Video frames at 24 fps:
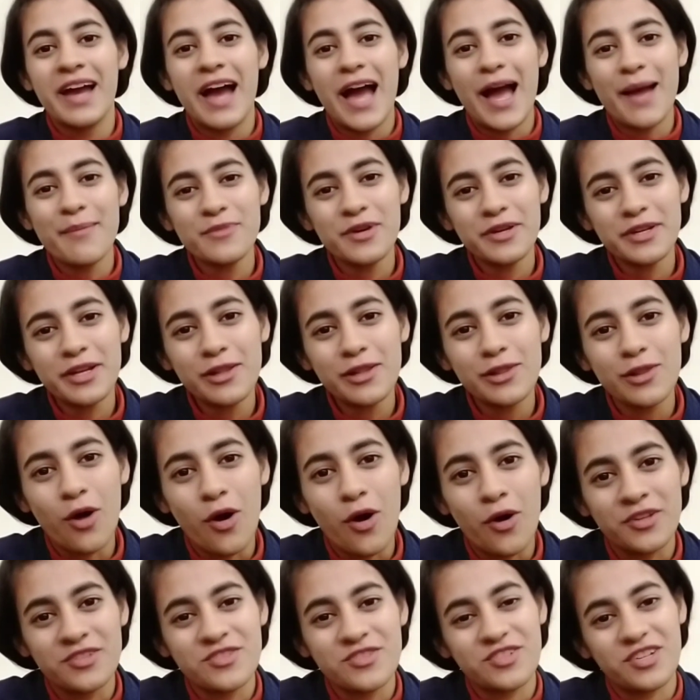I'm gonna
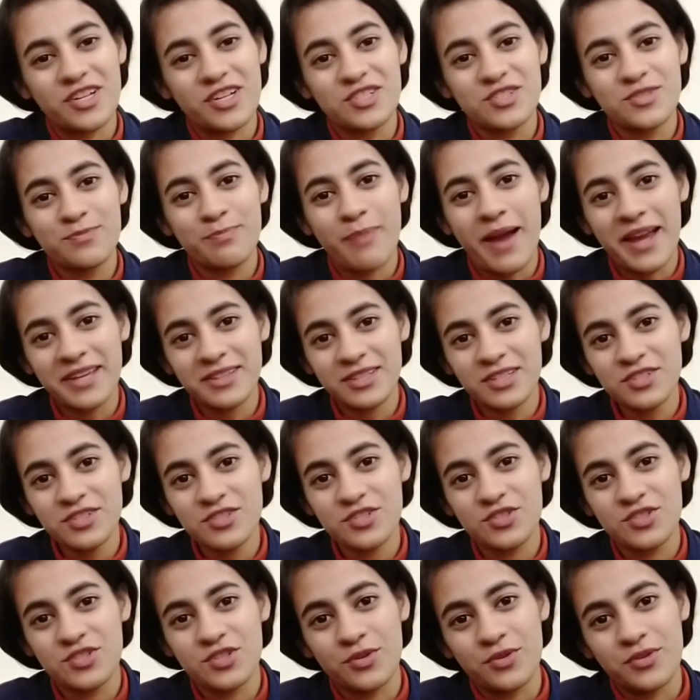launch a Python
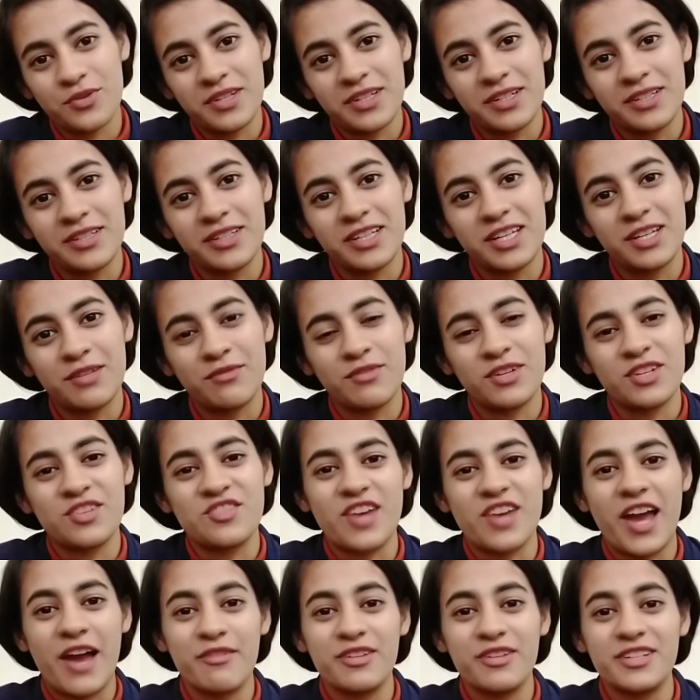tutorial in which
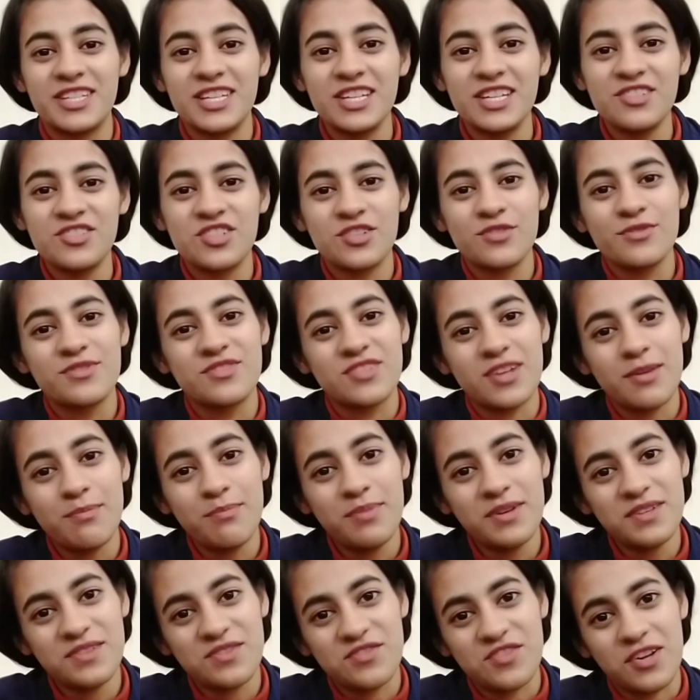I will teach you step
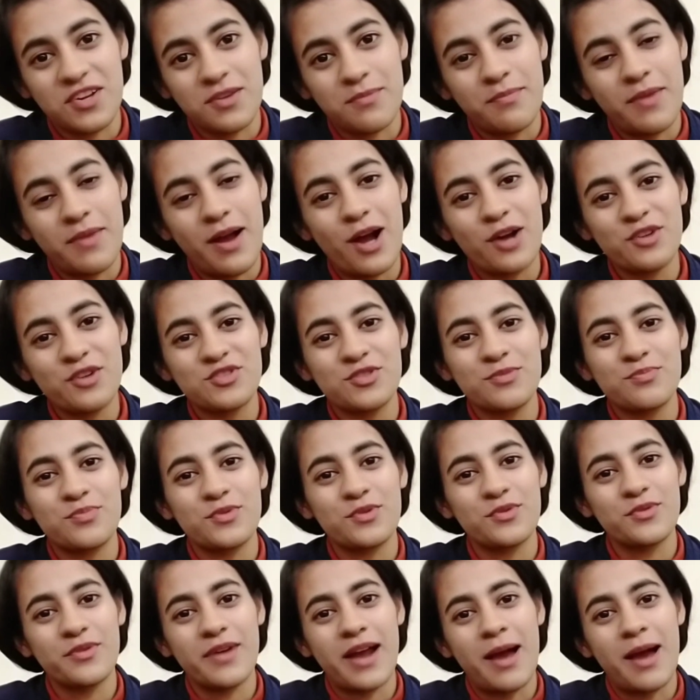by step how to
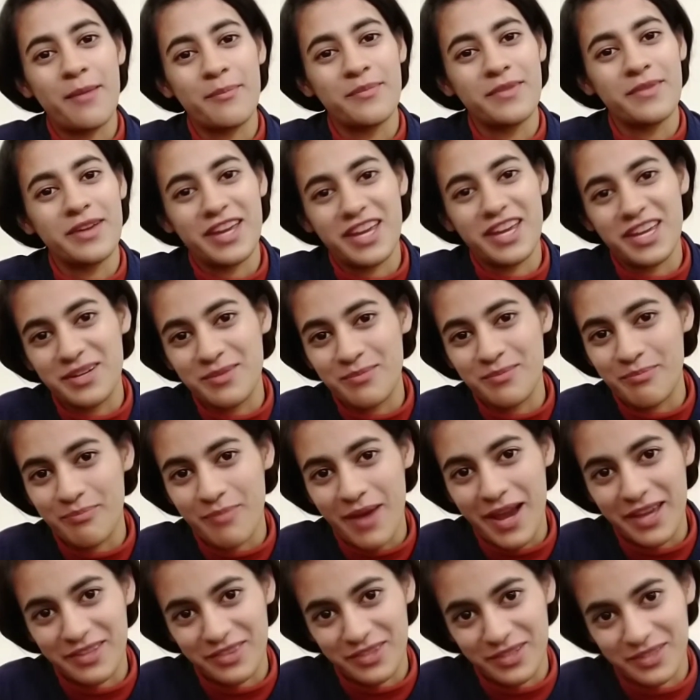program in
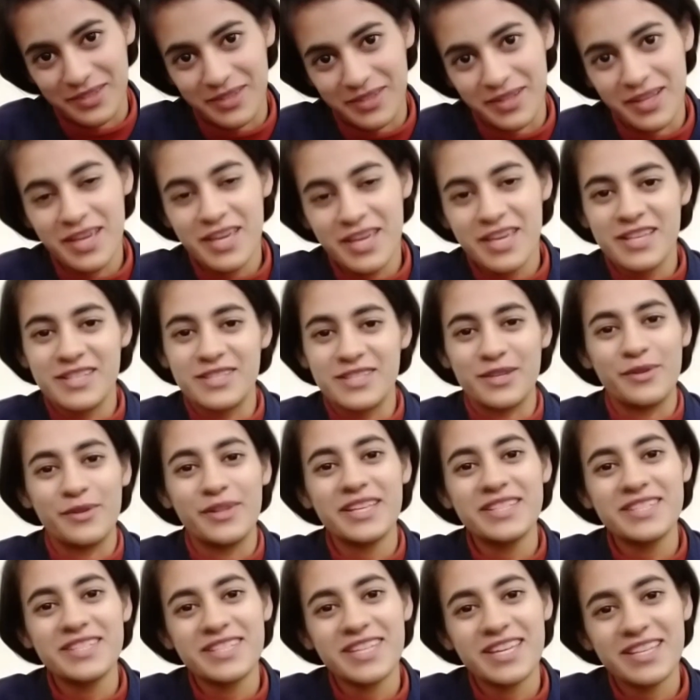Python. So
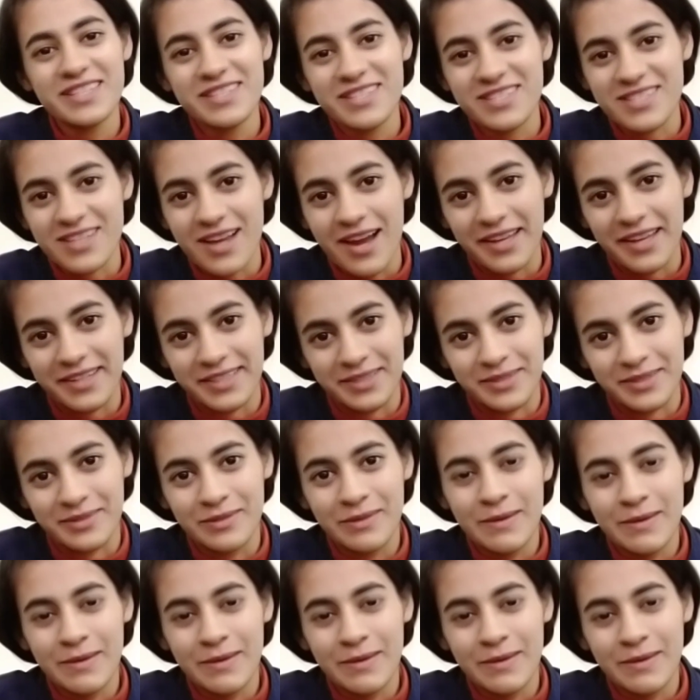let's get started.